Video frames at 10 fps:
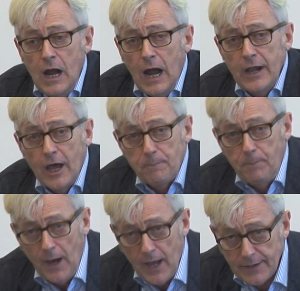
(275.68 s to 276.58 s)
And her
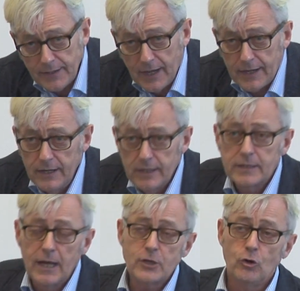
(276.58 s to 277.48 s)
partner, a
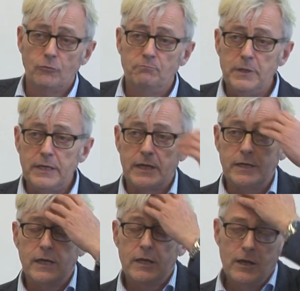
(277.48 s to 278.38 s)
guy called
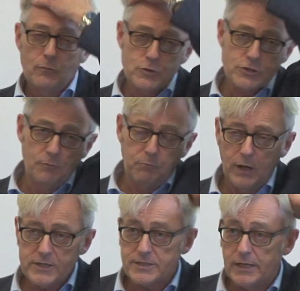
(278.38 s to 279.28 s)
Meehan, was
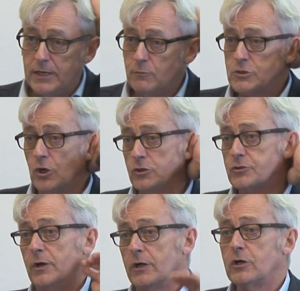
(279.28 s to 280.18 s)
complicit. He was
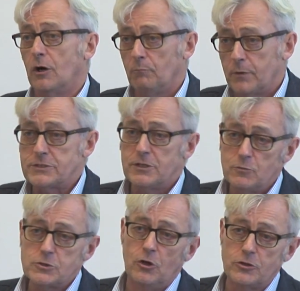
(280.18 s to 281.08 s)
also an accomplice. He
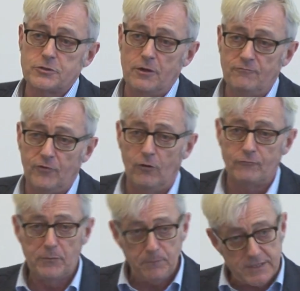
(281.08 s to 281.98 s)
was also
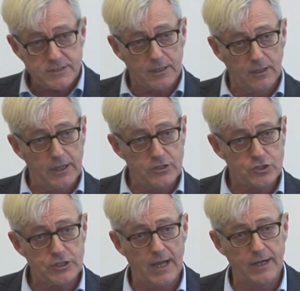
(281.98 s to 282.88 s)
involved. They basically had
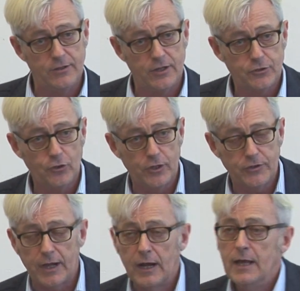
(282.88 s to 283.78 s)
Shannon, their
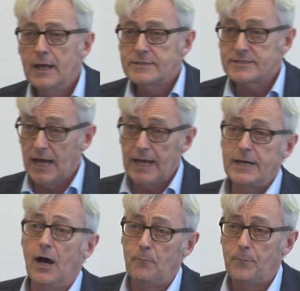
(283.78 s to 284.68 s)
daughter, tied
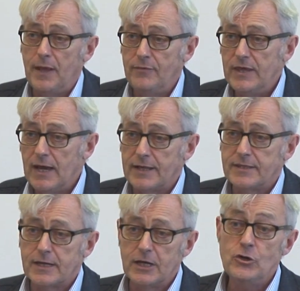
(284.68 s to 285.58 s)
up in the
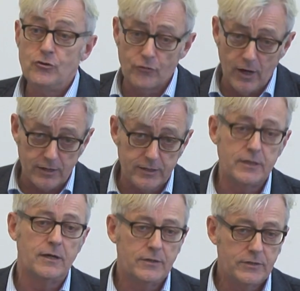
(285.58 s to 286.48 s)
attic and
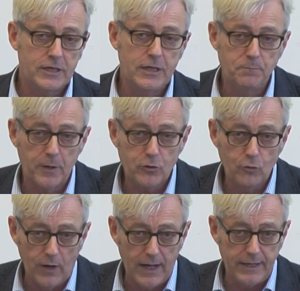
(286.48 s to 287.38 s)
drugged to keep her
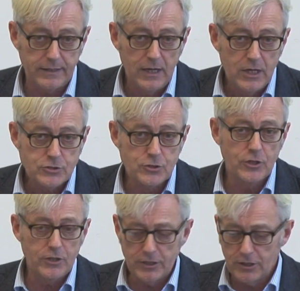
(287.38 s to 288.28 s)
quiet so
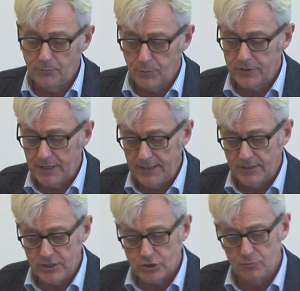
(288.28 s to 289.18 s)
that they could
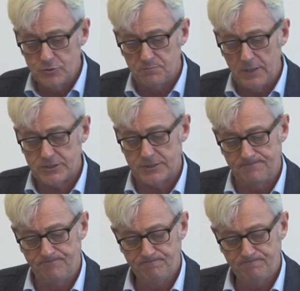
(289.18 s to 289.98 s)
pretend that she was missing.